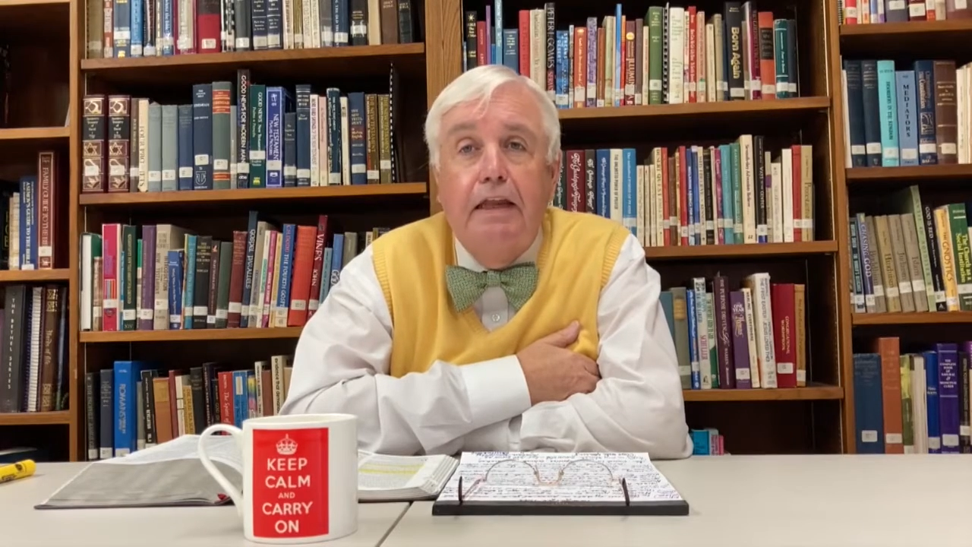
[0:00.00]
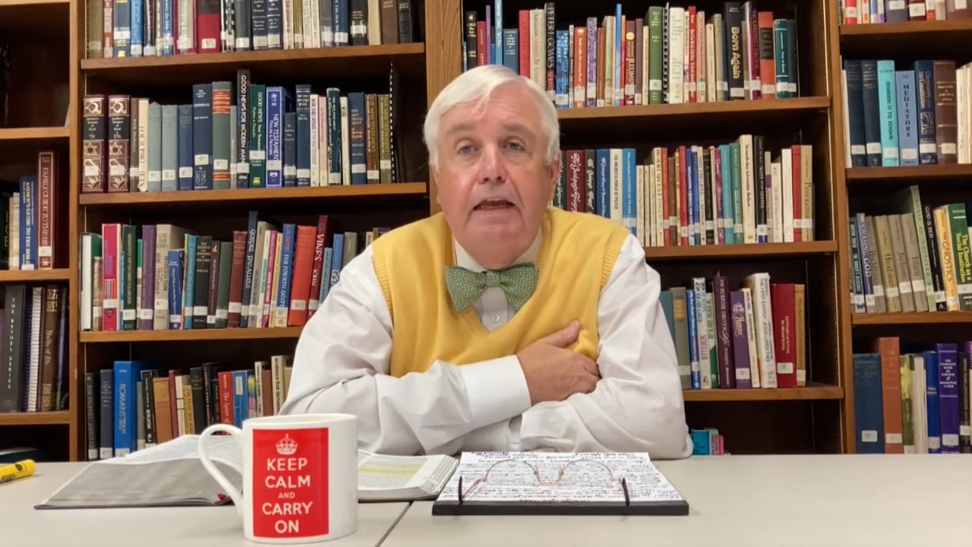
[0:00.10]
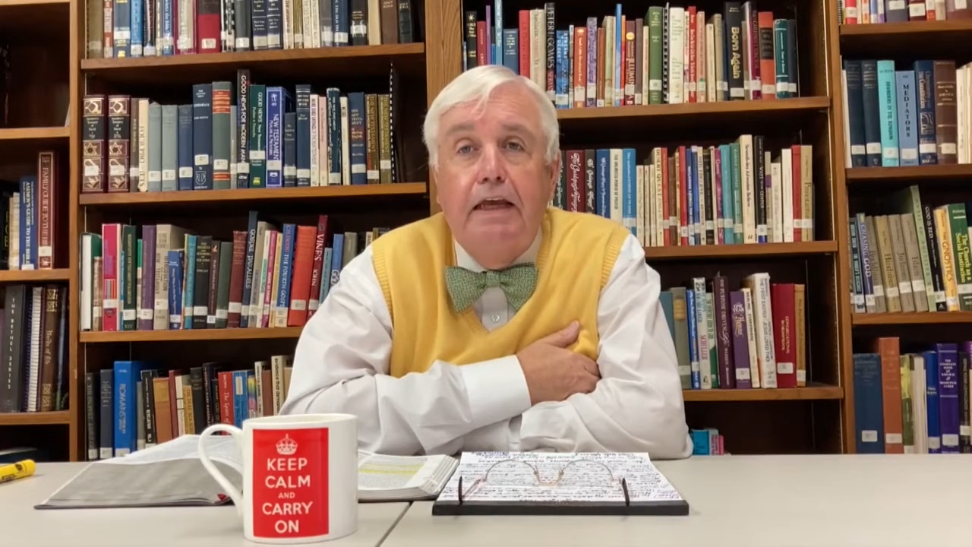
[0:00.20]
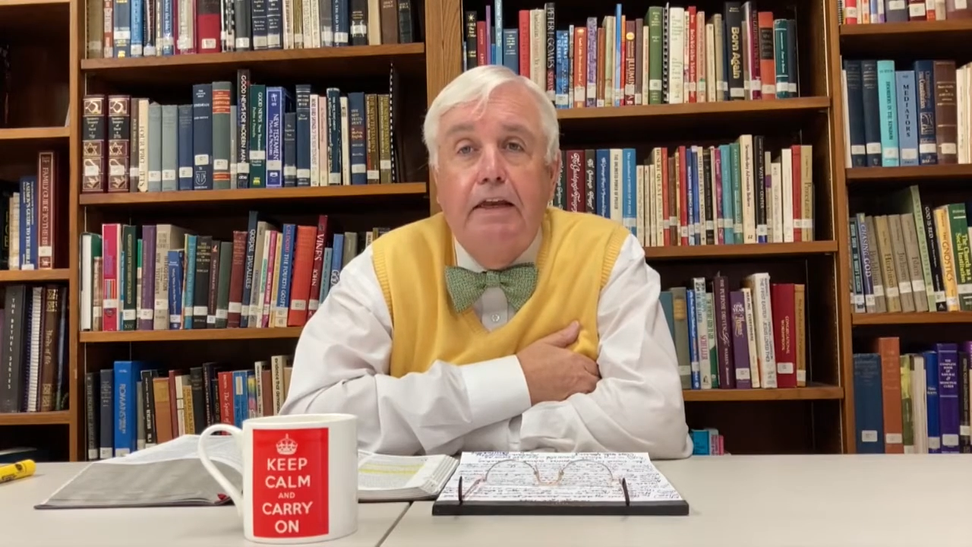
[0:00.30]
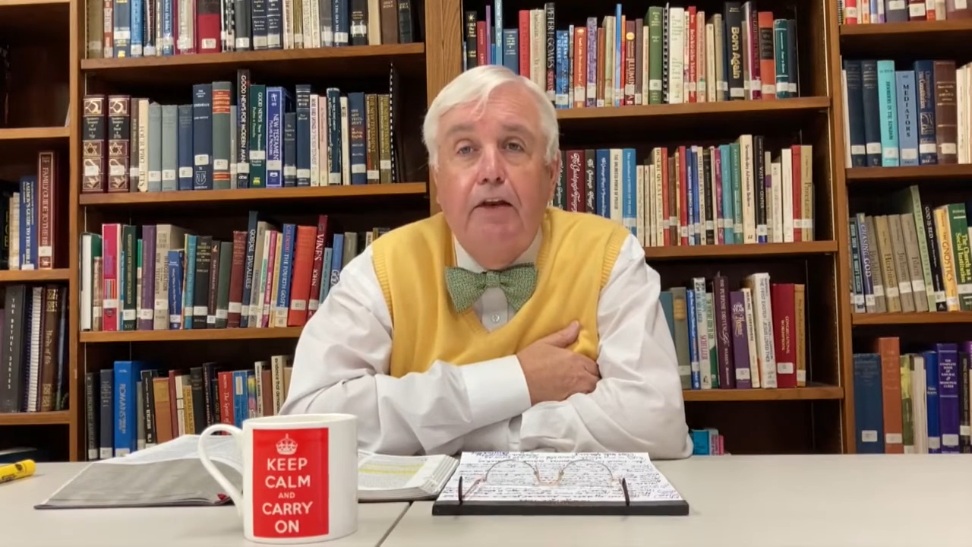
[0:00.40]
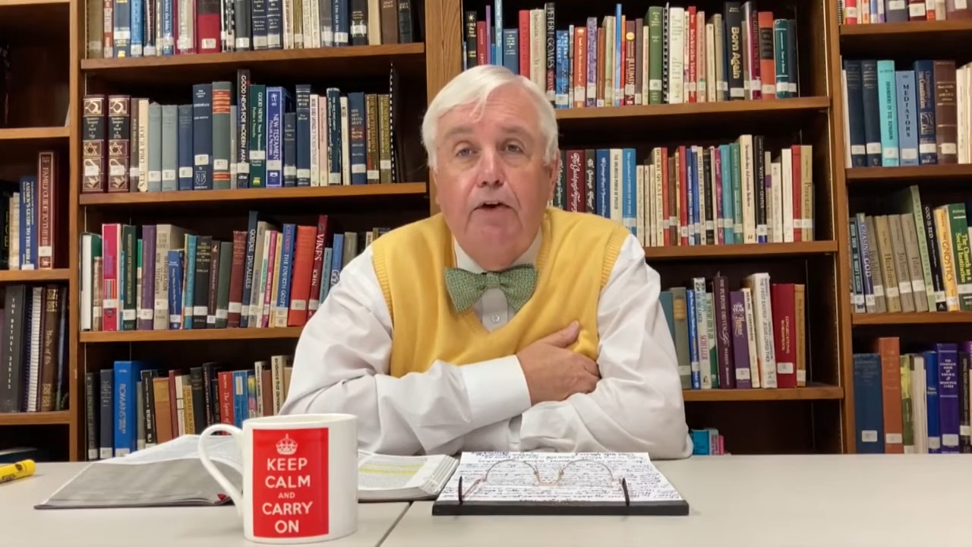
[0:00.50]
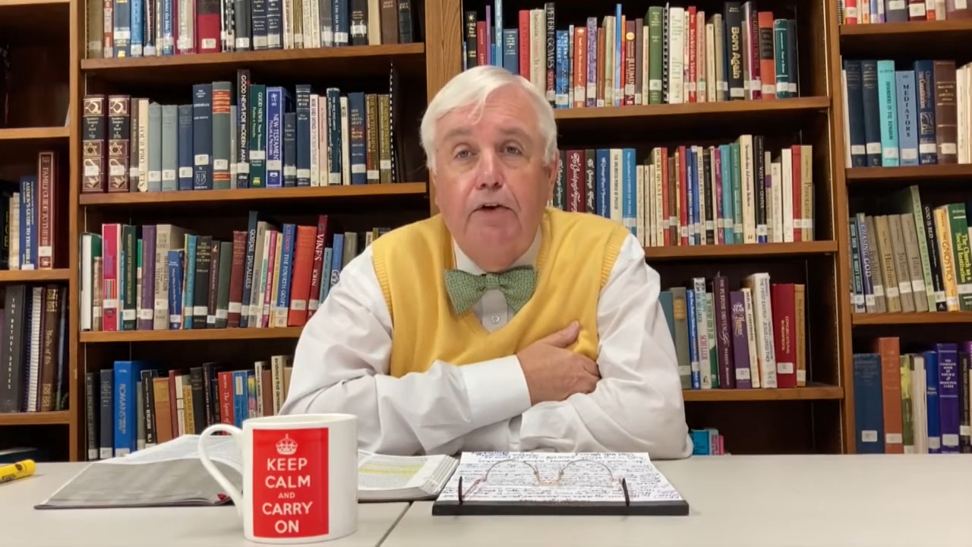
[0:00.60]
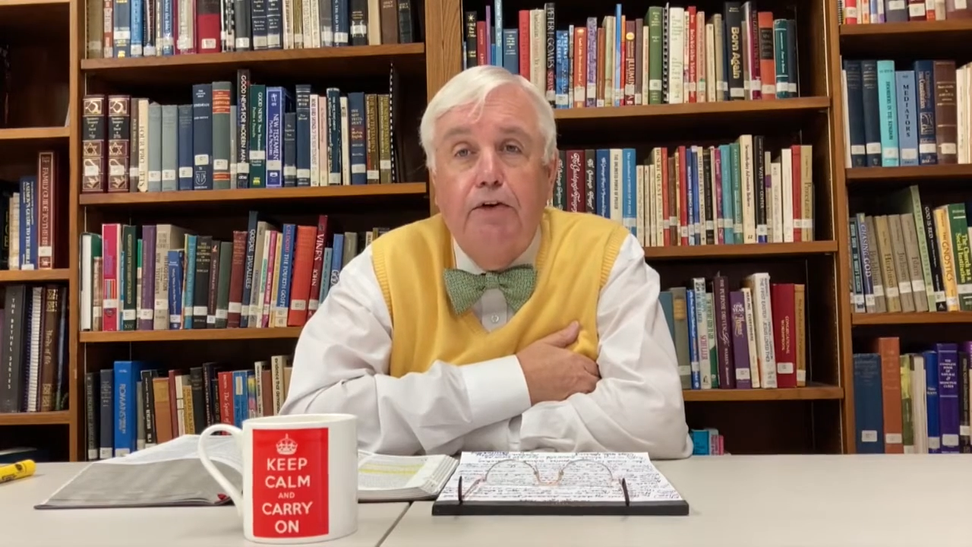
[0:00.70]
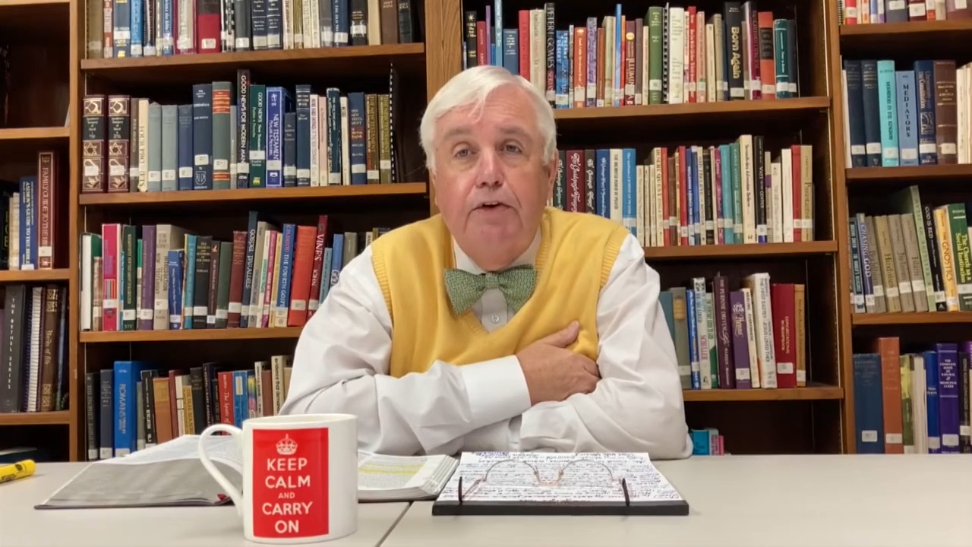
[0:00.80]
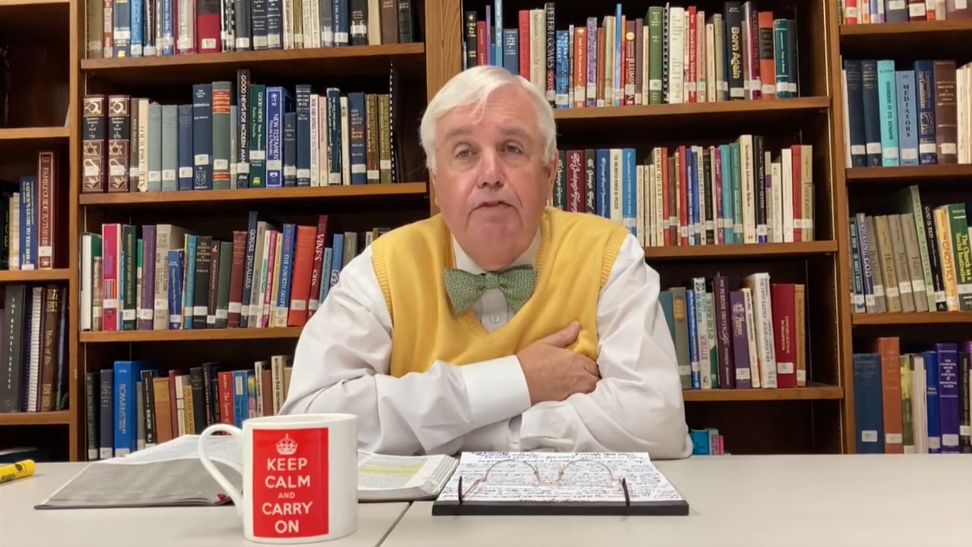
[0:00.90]
that he had
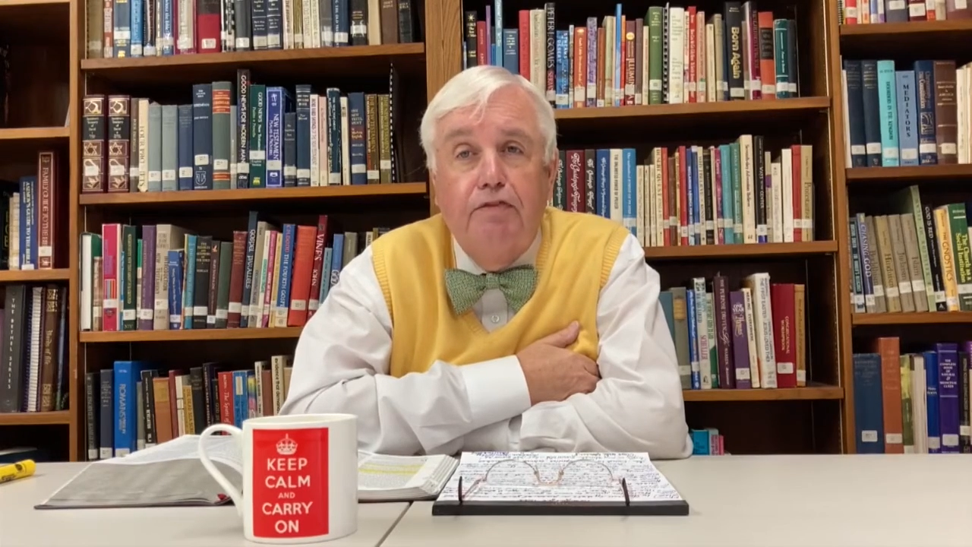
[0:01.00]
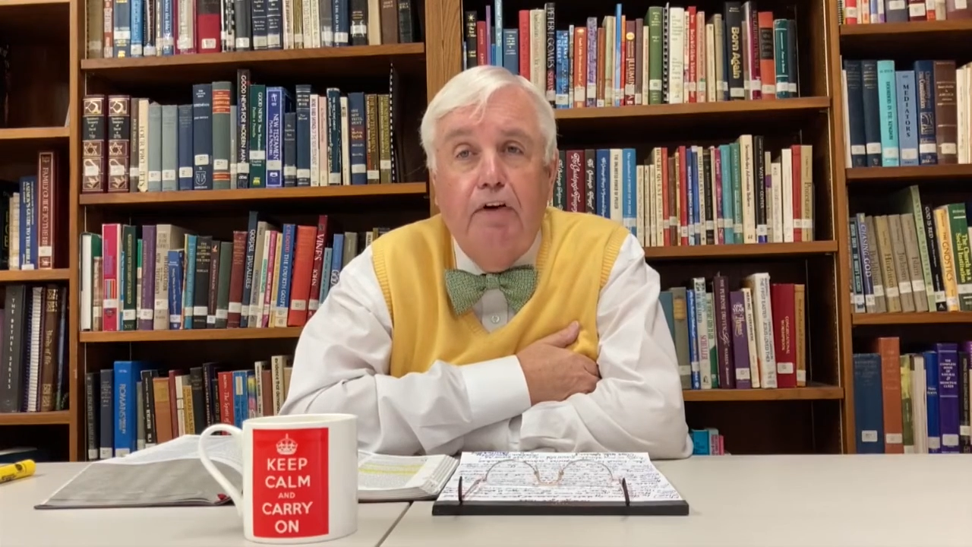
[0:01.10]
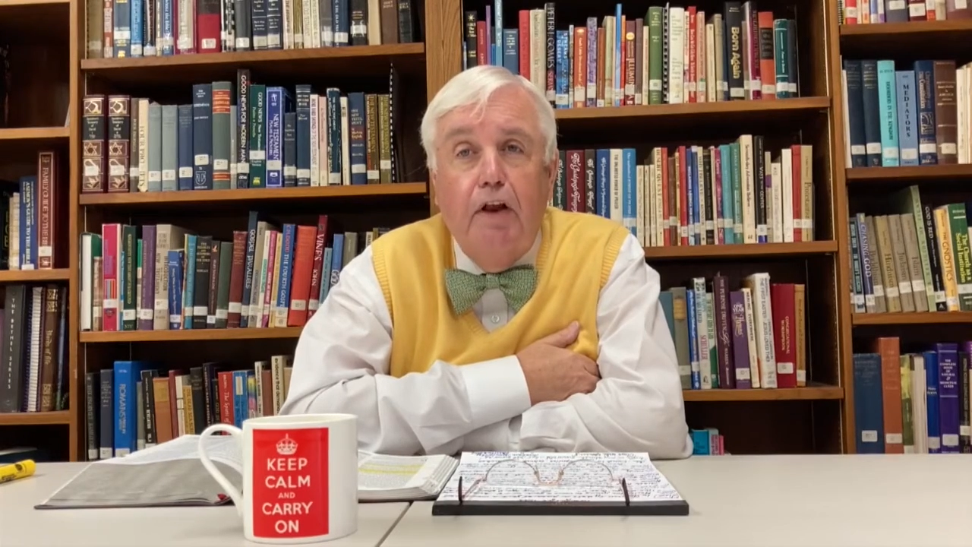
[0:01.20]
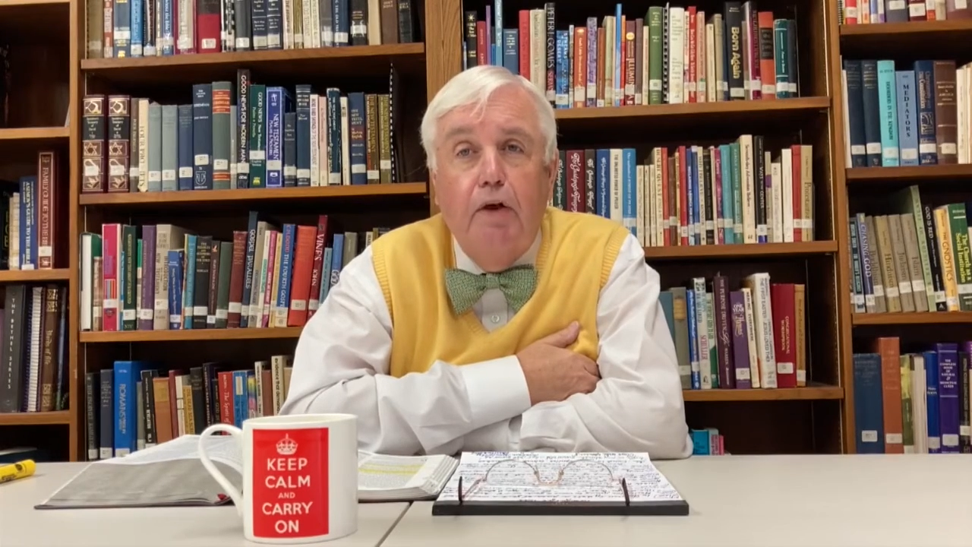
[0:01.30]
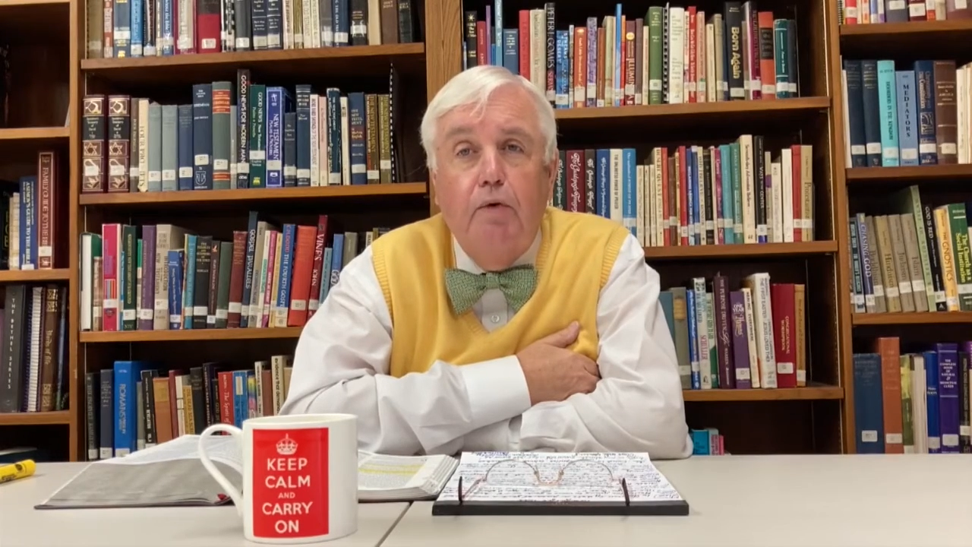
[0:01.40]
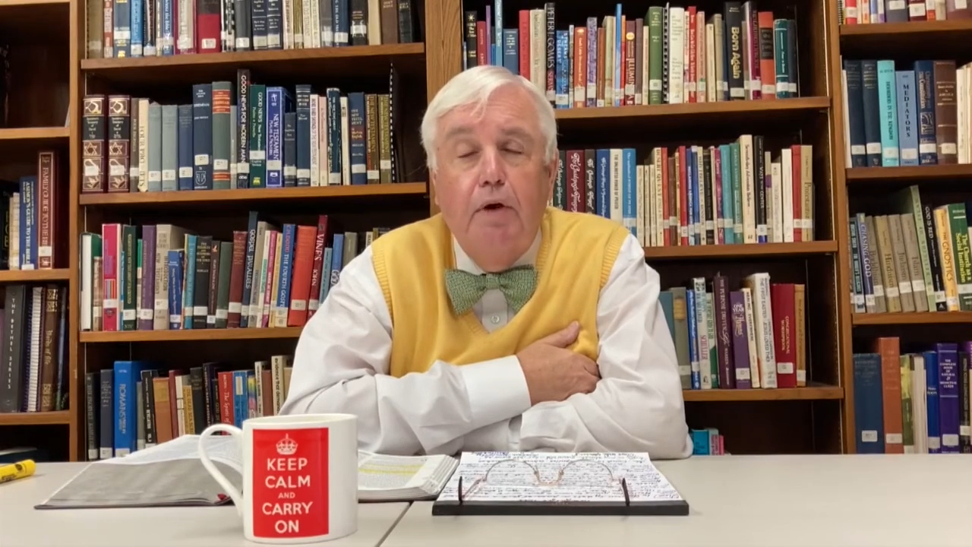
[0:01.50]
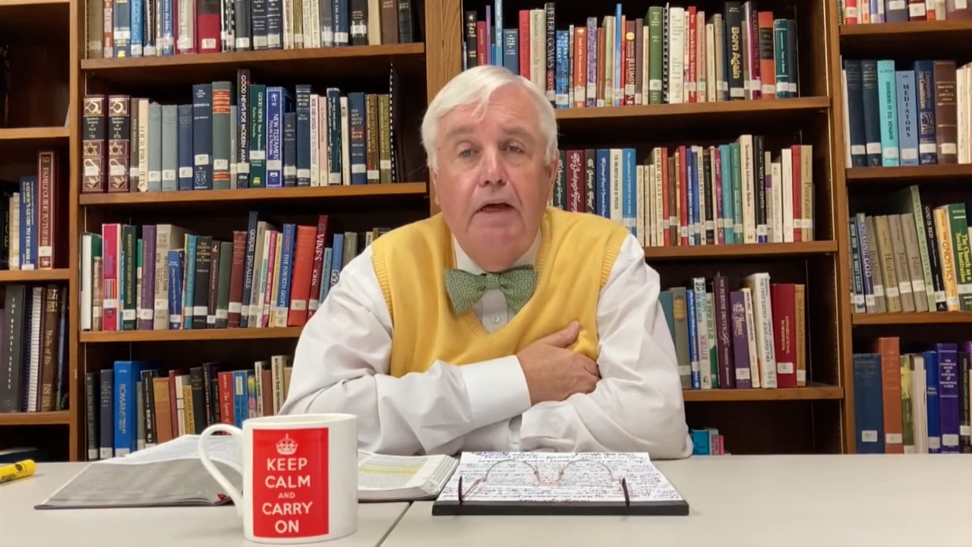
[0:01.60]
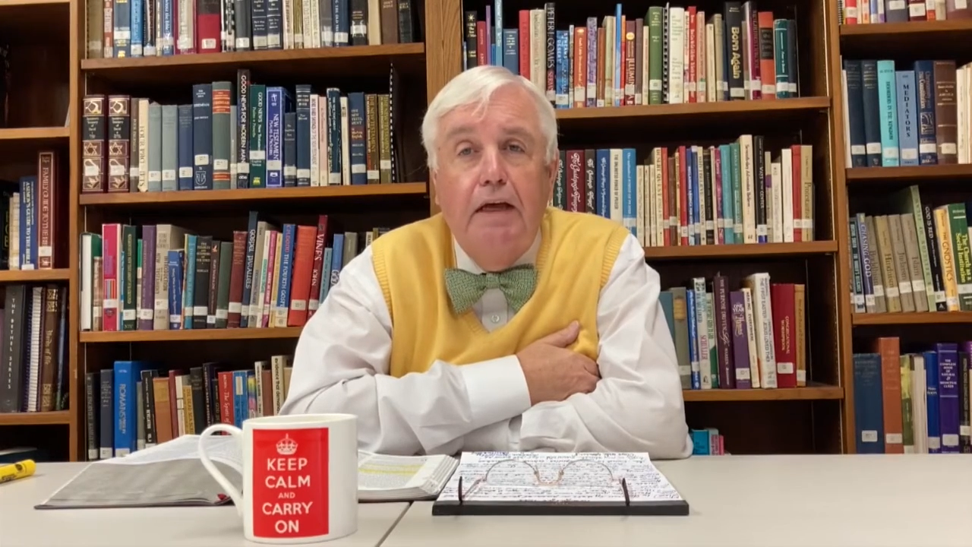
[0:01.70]
learned to follow